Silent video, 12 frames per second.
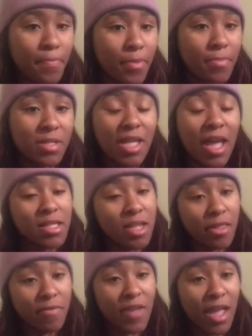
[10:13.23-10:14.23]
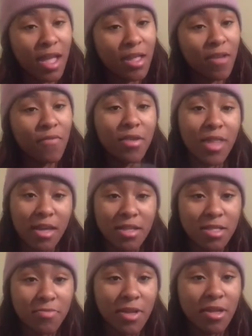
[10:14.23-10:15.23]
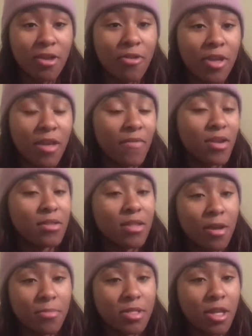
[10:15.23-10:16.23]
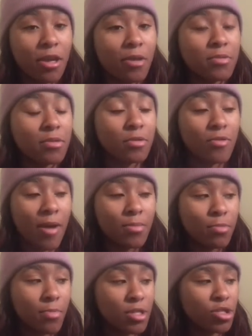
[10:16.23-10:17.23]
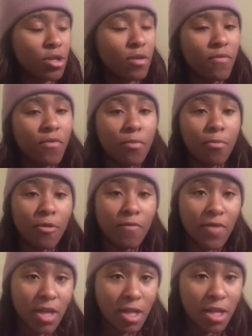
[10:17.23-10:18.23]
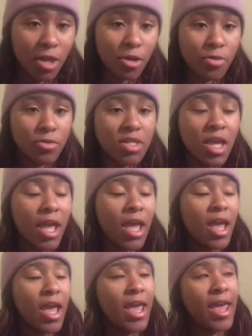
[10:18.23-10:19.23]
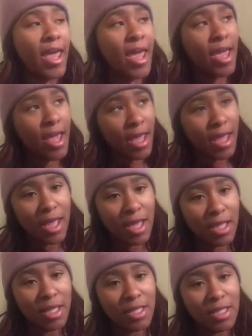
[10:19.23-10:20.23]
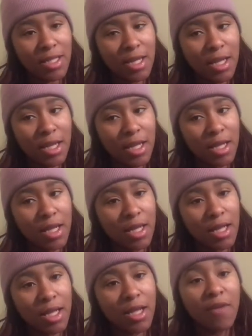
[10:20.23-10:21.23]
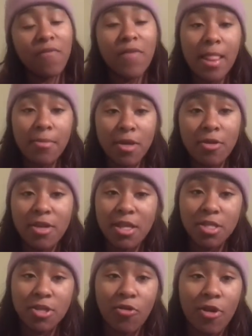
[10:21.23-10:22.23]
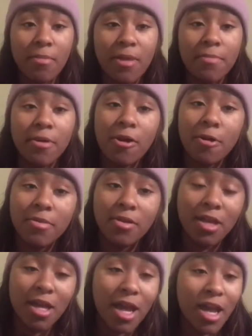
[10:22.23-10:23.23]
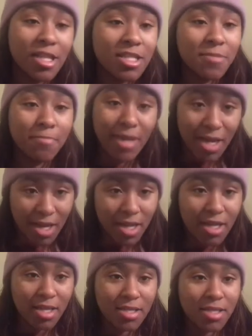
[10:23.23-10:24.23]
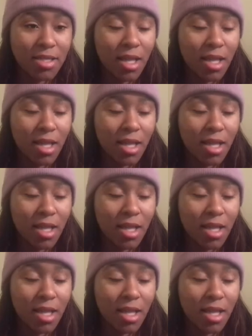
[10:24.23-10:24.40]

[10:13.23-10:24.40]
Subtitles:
besides all of that, if you like this video, give it a thumbs up. Subscribe to my channel for more videos. And follow me on Instagram at Poco Beauty Cosmetics.